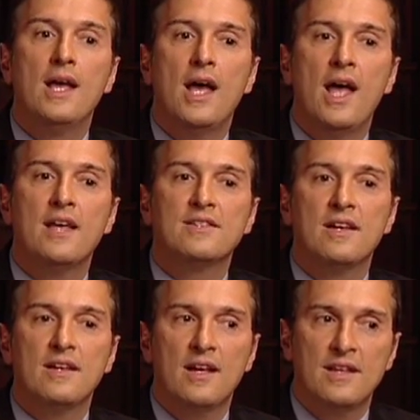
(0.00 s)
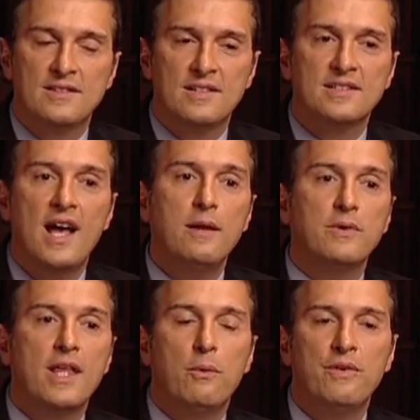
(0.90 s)
as, a, as an aside
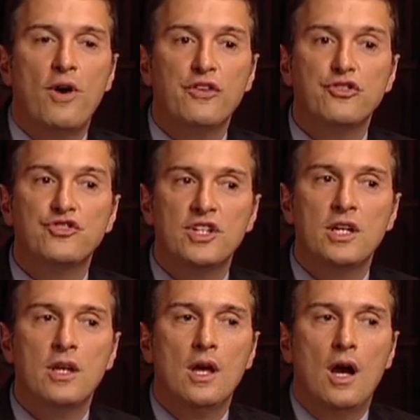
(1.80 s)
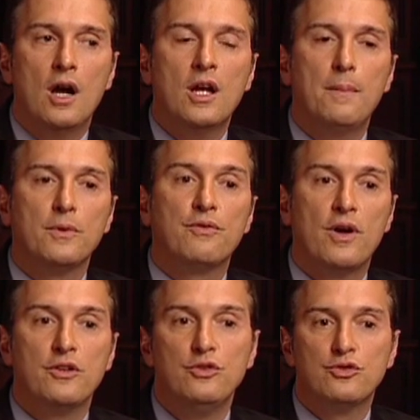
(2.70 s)
with that, we've also seen a couple of
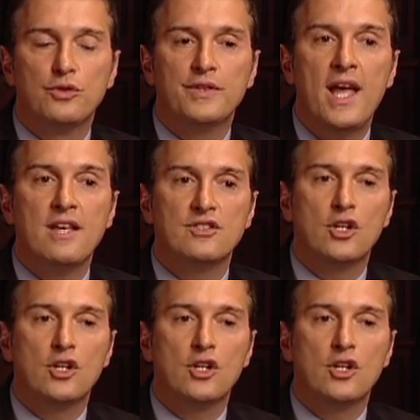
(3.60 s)
unusual days.